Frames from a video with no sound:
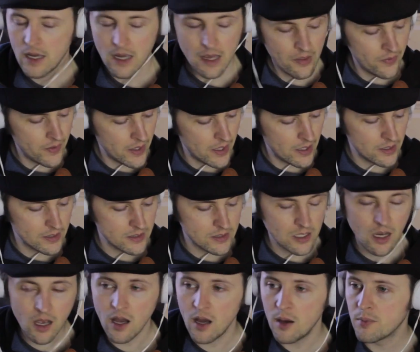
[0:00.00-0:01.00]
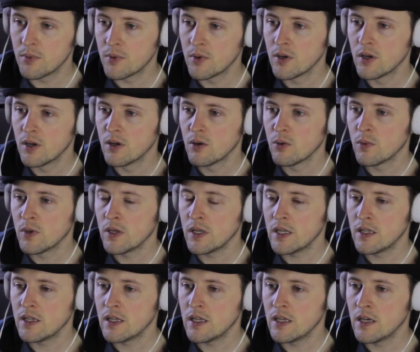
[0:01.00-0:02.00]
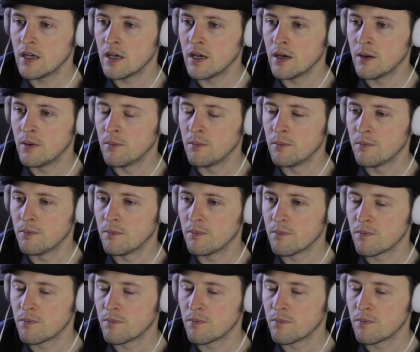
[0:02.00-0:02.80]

And then on top, we need the,